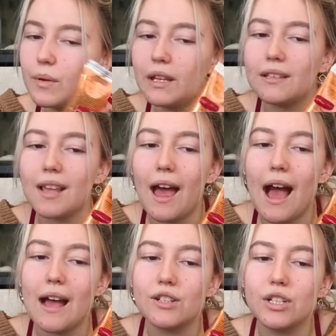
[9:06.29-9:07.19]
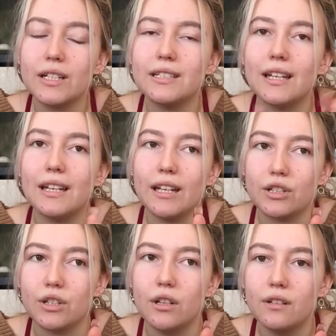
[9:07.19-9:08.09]
It's actually
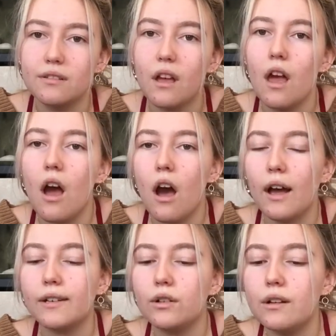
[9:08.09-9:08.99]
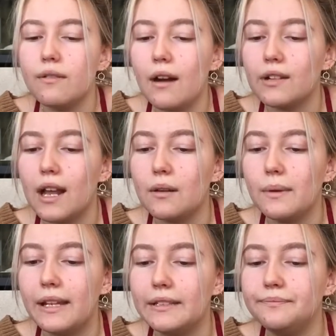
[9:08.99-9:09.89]
delicious. I got it around
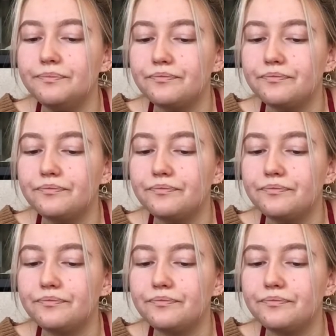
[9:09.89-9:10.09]
Halloween.